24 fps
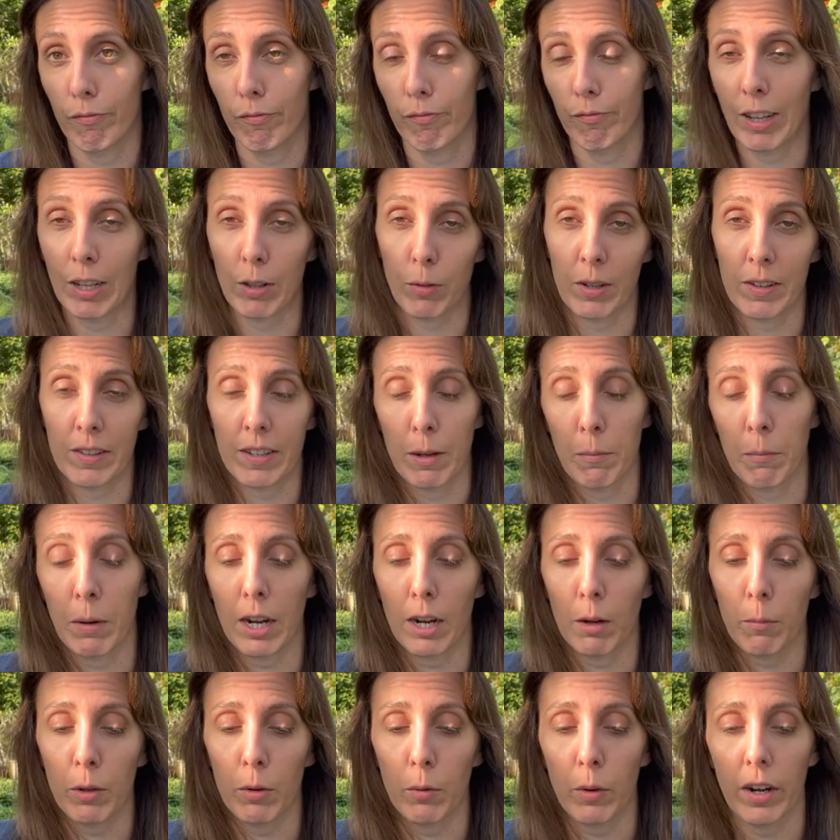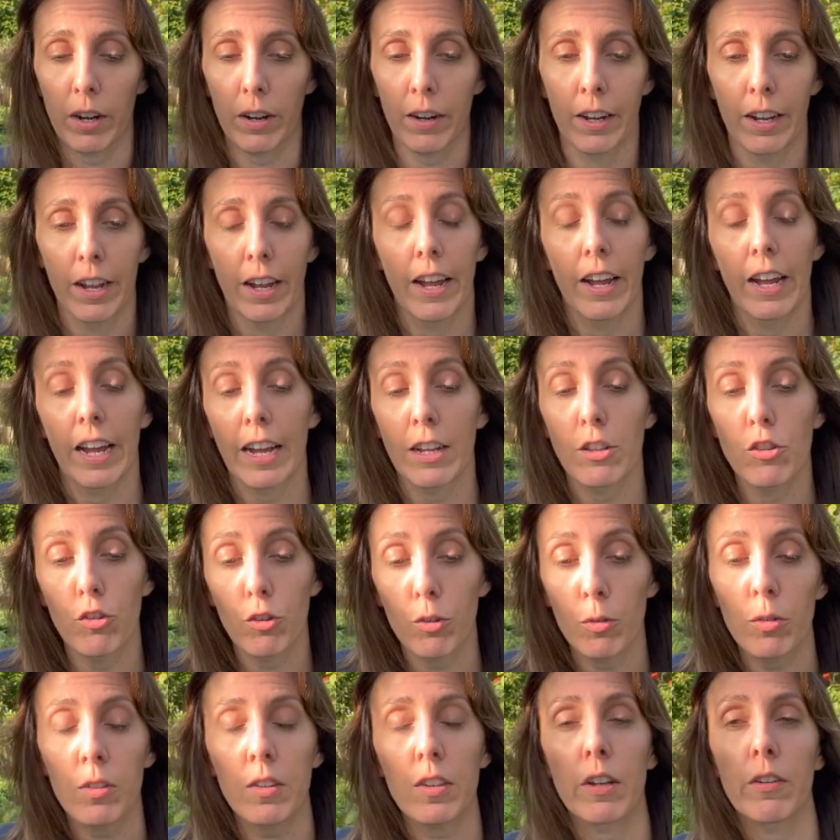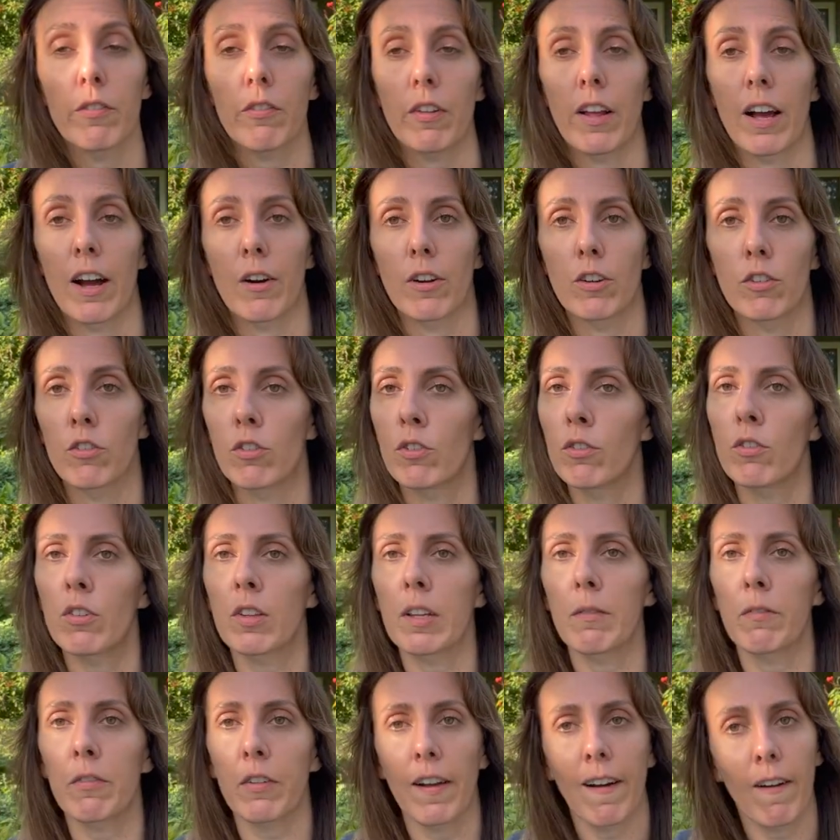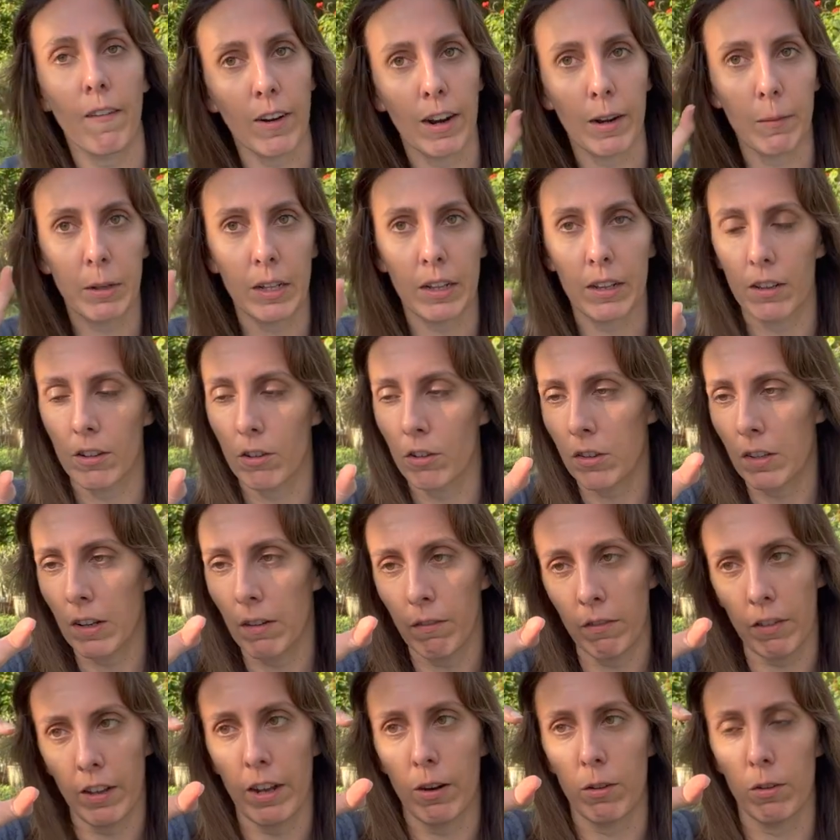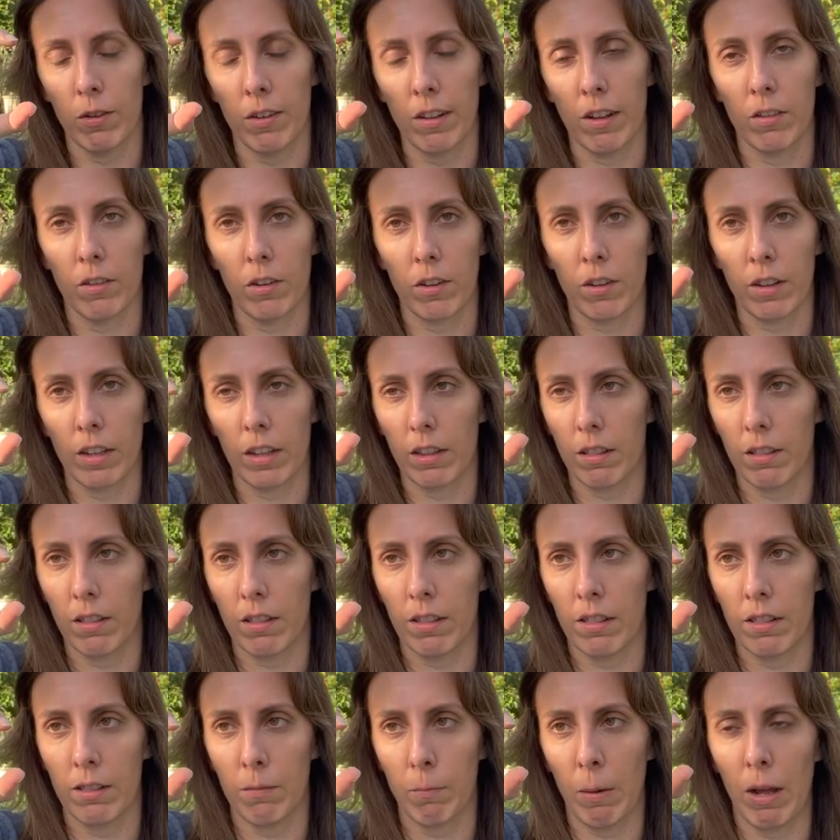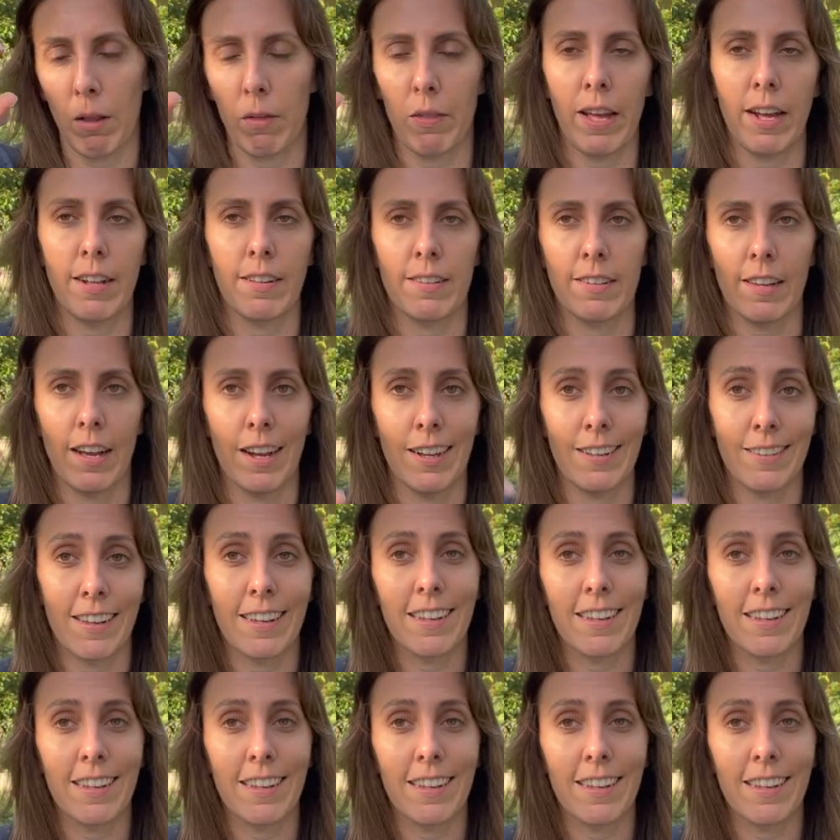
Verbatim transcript: That's why I say buyer beware. And Dune Sunflower. Dune Sunflower, I mean, there's sunflowers that look like about that size.